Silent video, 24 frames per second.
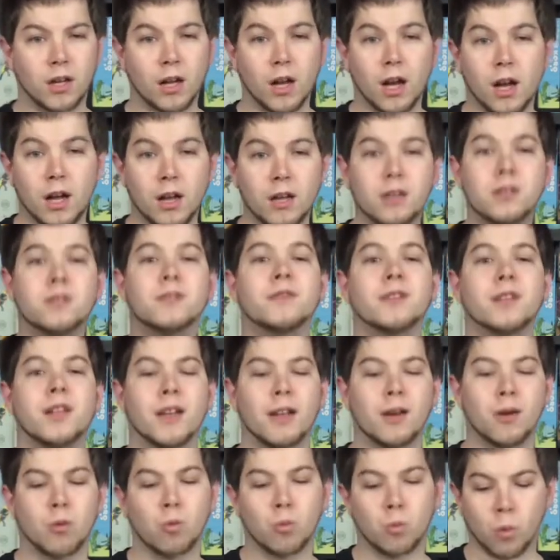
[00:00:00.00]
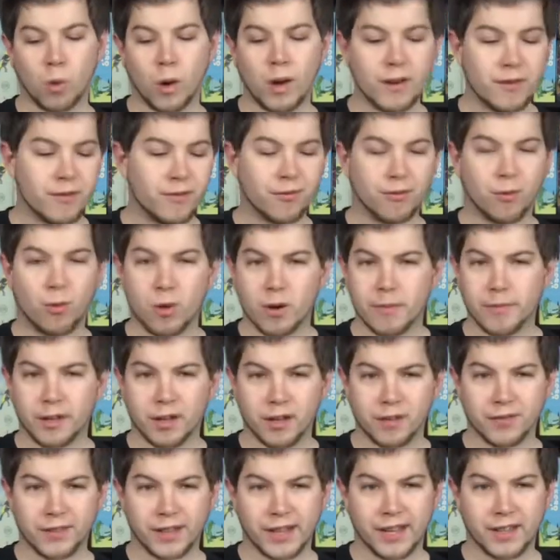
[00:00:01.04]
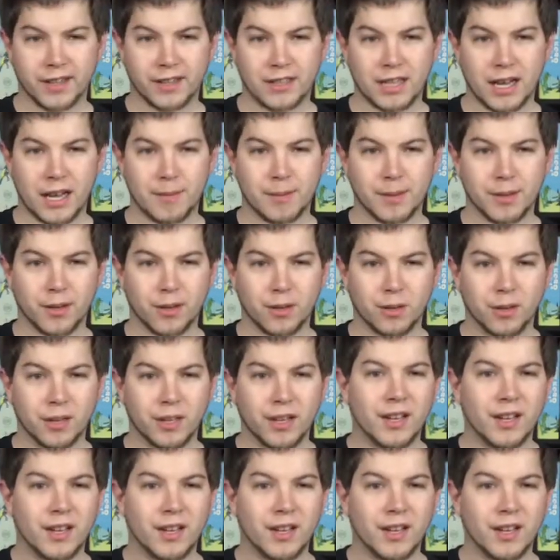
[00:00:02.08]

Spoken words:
of one form of Kingdomino.